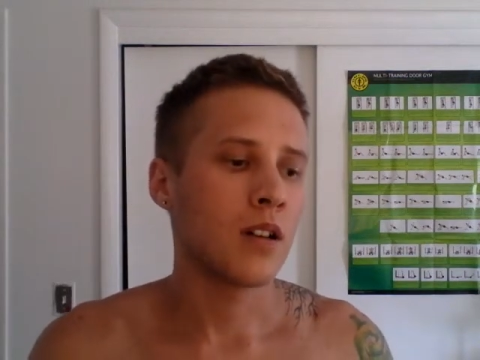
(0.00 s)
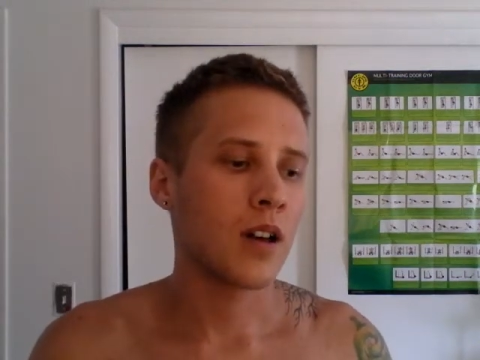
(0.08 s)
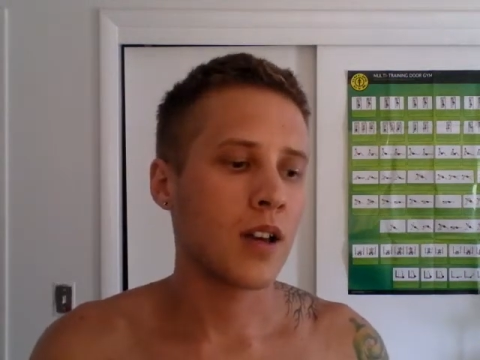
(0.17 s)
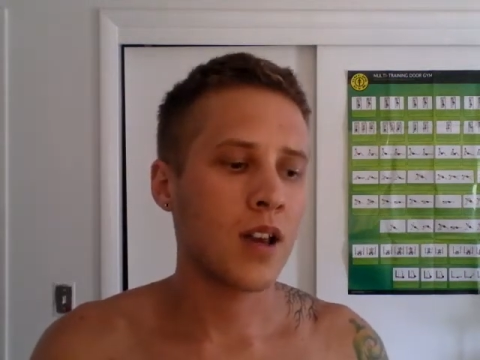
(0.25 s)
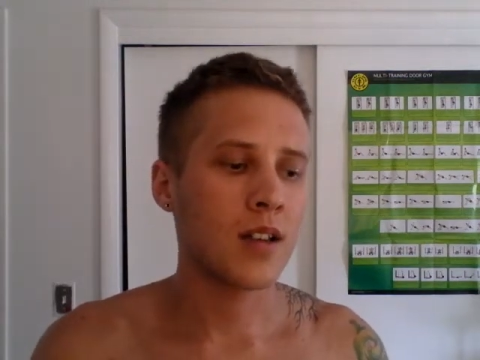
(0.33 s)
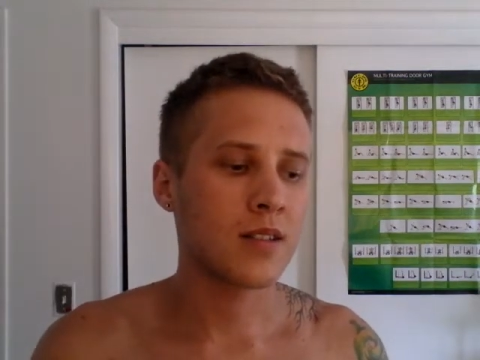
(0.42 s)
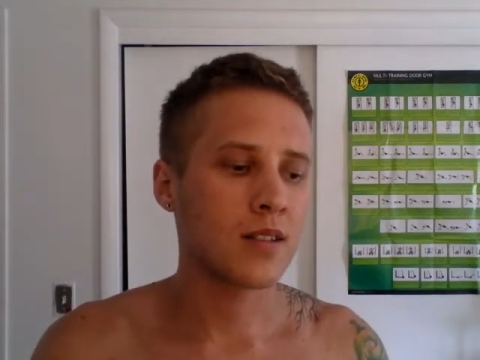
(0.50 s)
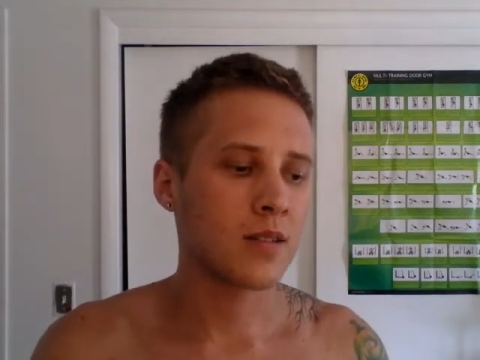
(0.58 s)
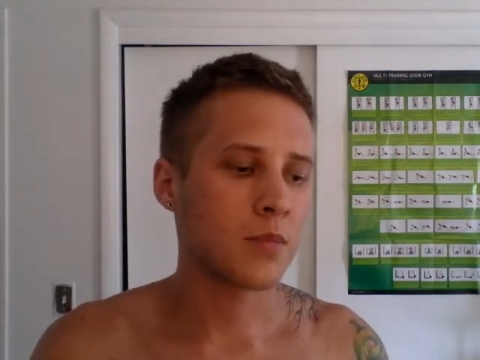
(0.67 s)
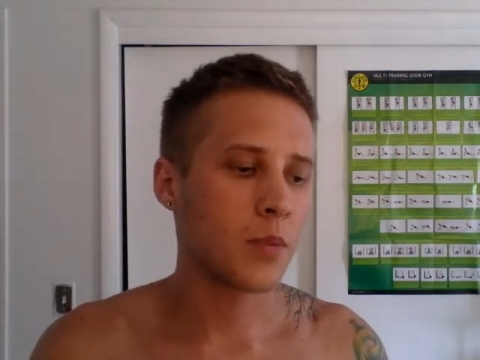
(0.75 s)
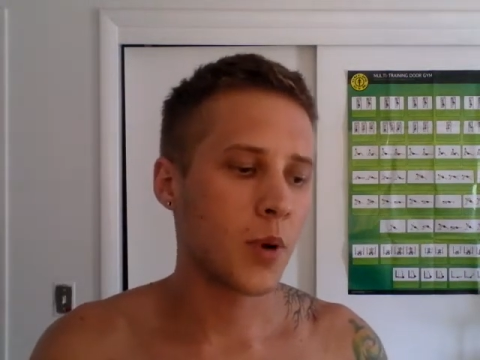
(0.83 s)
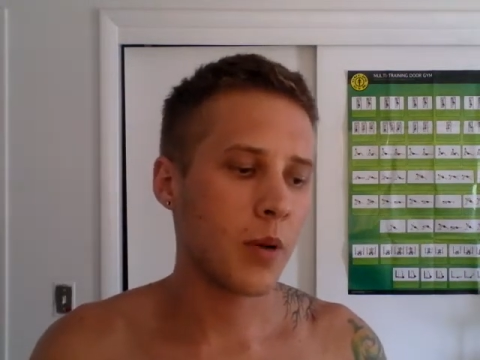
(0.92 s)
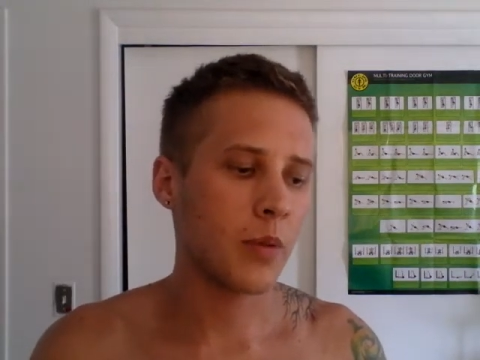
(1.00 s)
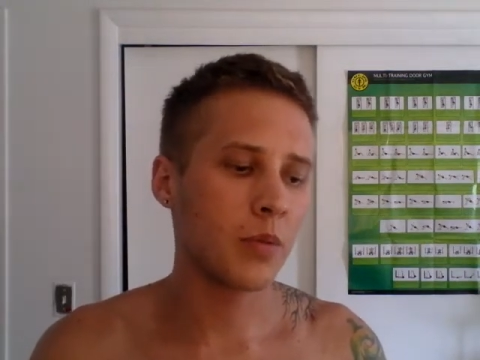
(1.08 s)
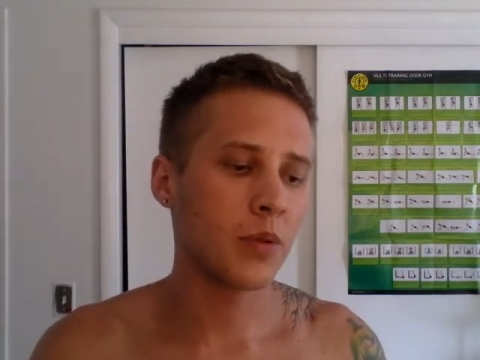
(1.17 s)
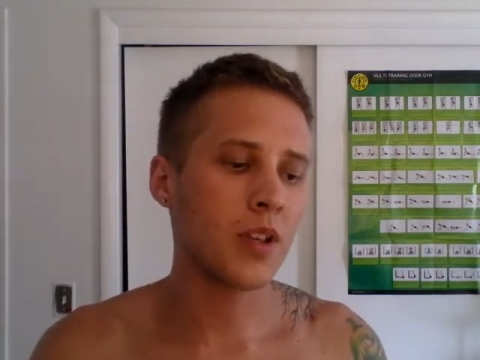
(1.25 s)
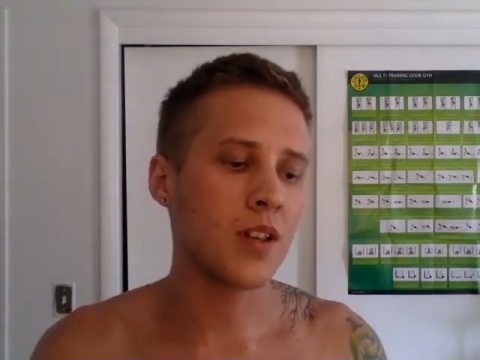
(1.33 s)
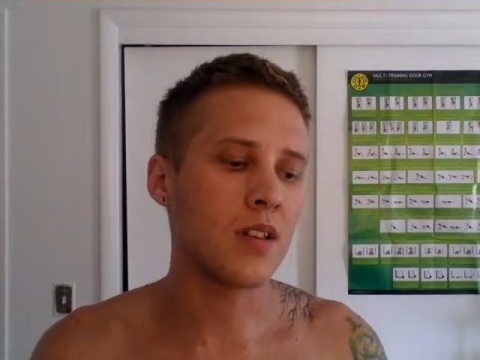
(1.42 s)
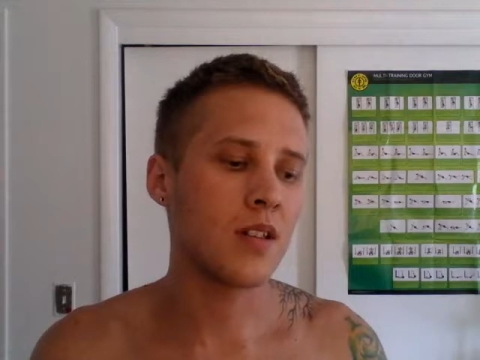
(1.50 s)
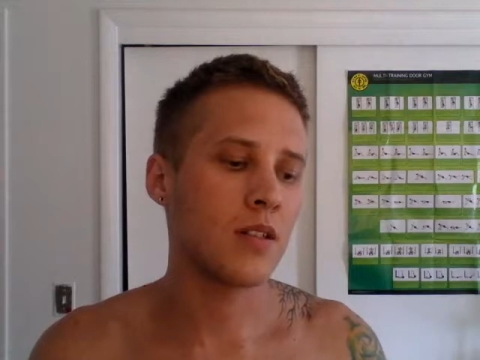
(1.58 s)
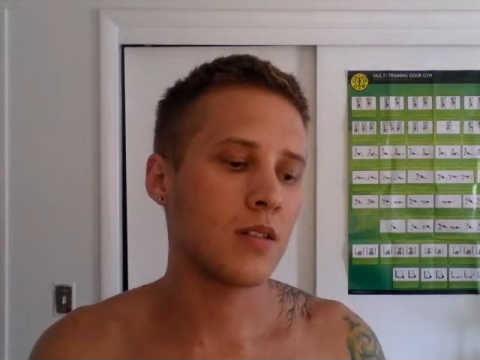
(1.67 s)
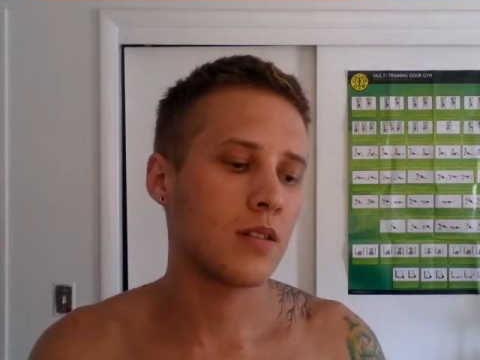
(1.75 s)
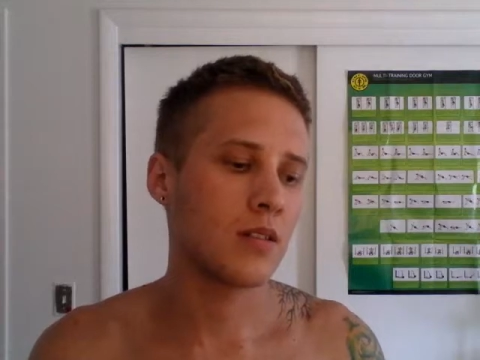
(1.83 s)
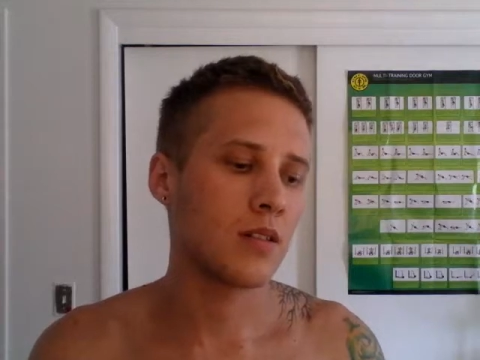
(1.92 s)
I guess, probably
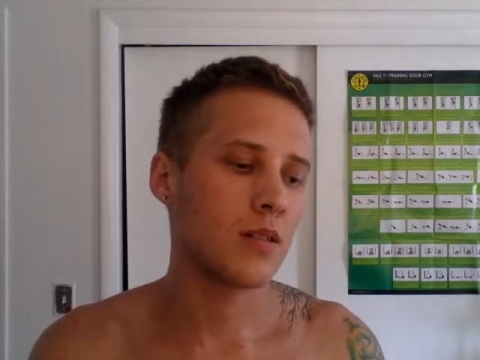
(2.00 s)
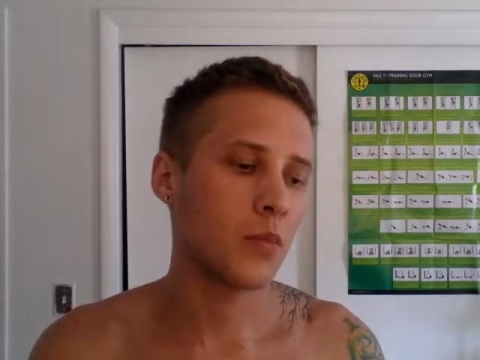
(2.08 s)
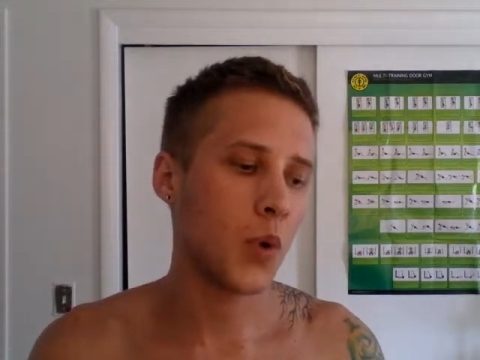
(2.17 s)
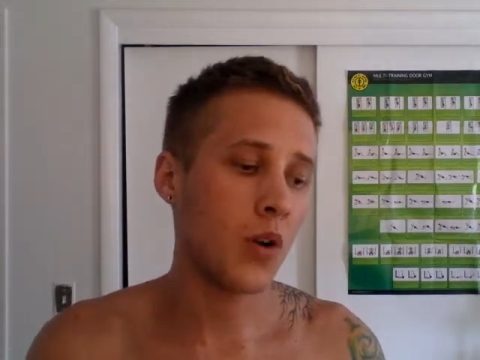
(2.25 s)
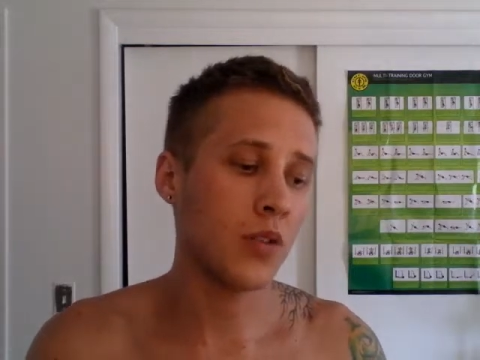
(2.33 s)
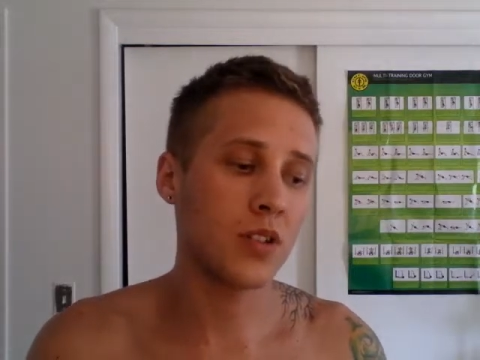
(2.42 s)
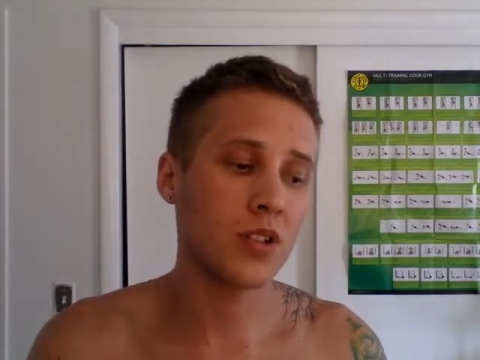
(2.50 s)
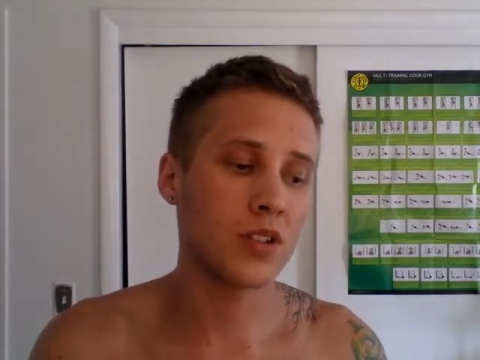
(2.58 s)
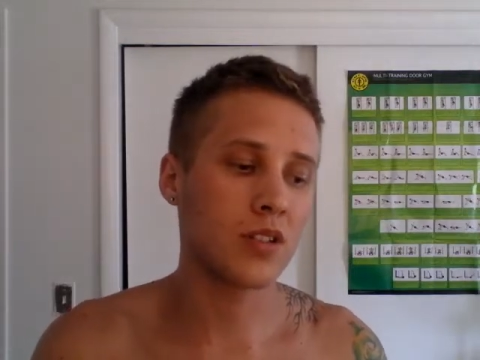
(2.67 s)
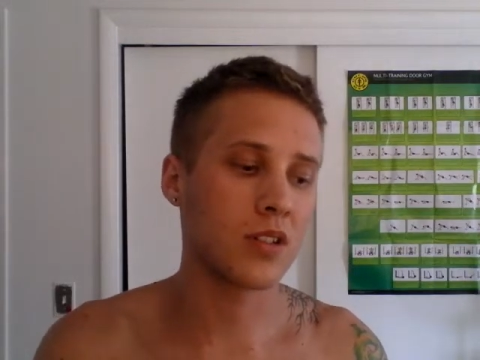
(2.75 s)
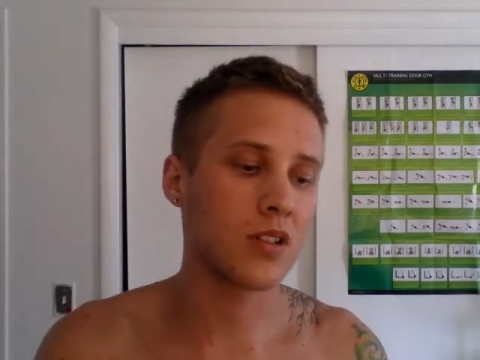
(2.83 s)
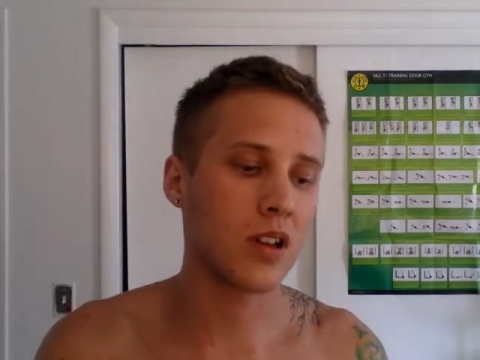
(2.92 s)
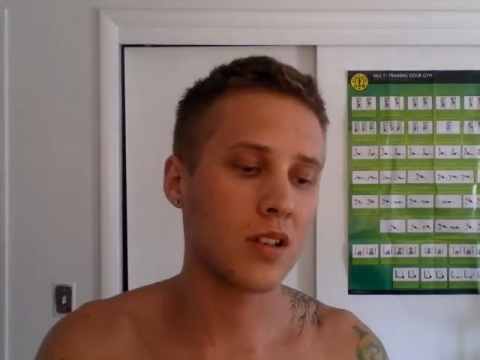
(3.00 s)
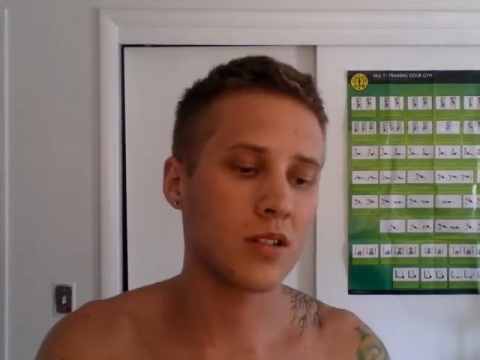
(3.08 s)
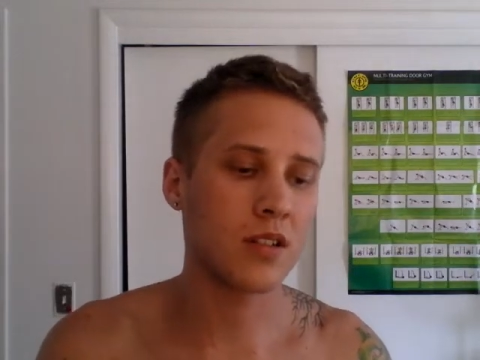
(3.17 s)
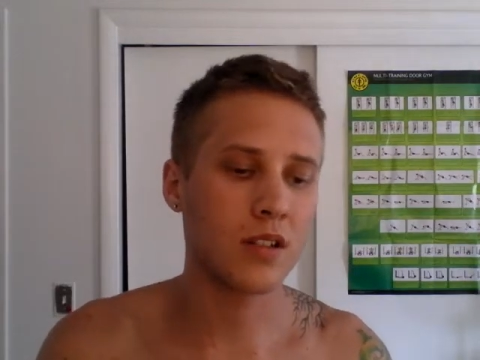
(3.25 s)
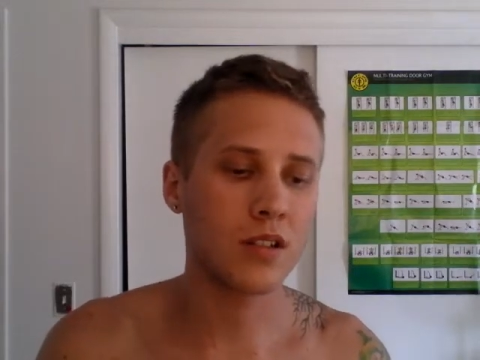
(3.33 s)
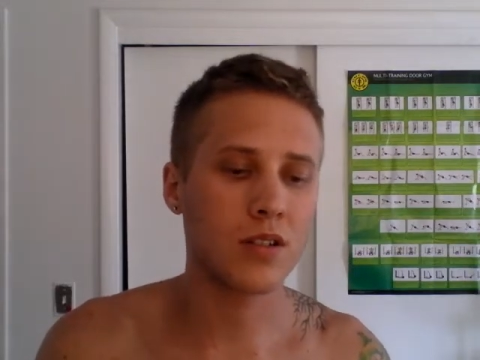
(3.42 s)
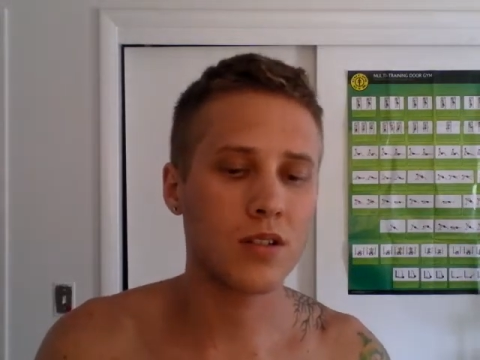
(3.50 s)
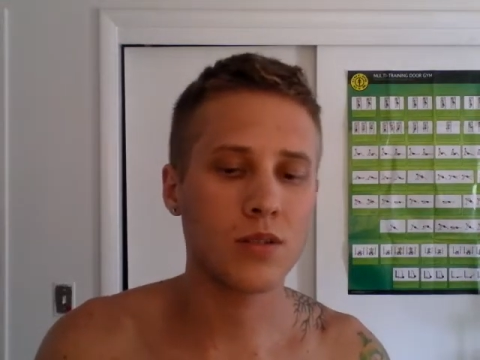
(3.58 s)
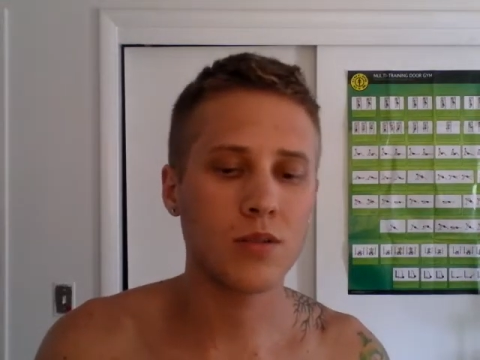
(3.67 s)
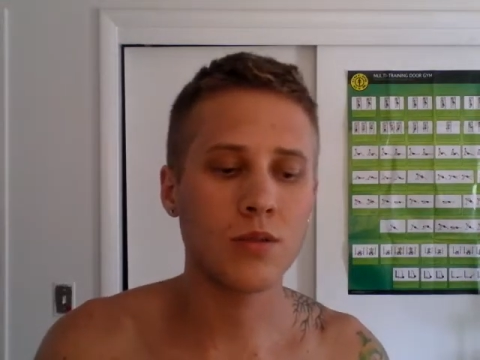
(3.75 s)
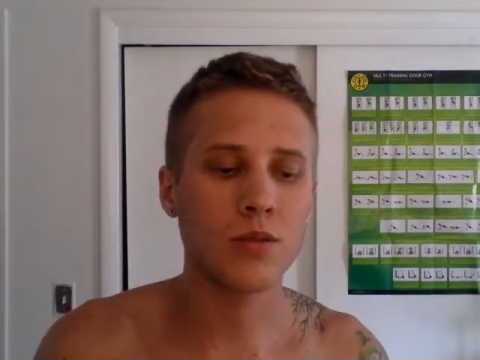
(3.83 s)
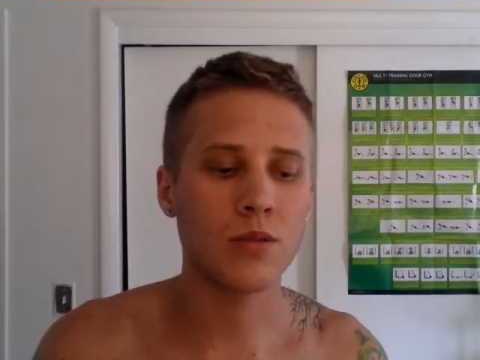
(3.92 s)
partly just adjusting
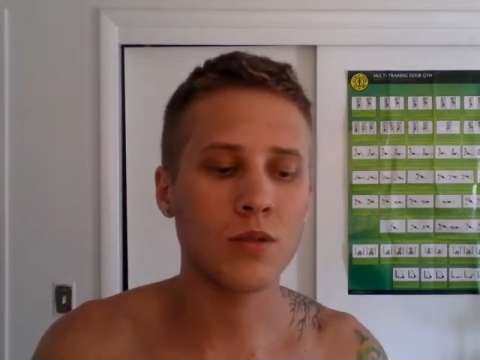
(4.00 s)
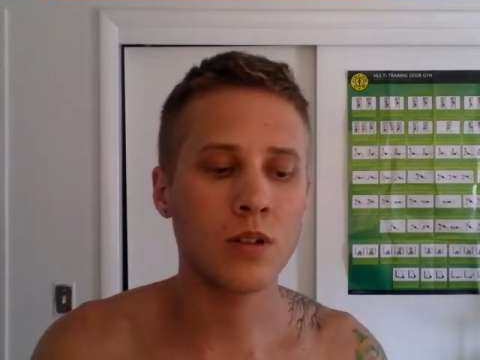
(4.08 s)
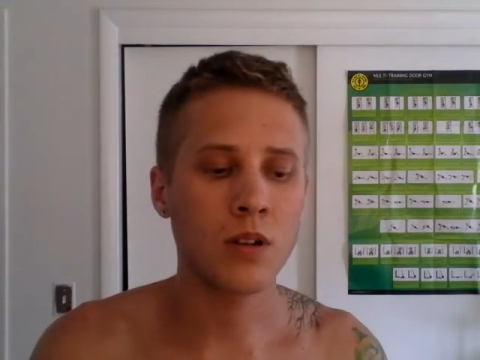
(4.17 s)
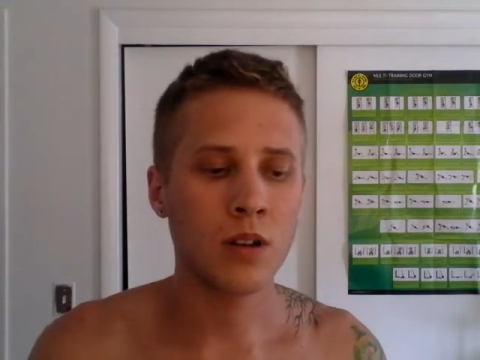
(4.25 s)
to